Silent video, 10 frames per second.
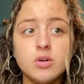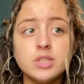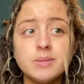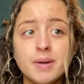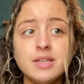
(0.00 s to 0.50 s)

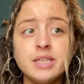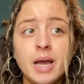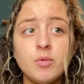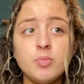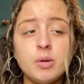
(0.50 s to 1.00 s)
spend
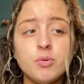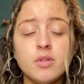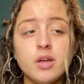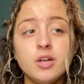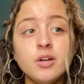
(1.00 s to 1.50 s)
time with people
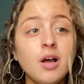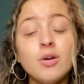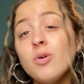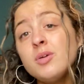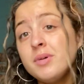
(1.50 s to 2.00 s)
that you're not
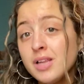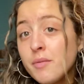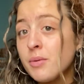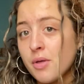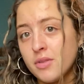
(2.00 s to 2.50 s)
going to be
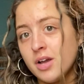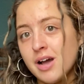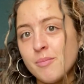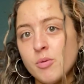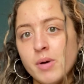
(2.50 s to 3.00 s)
living with in a
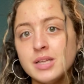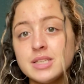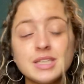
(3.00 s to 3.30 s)
couple months.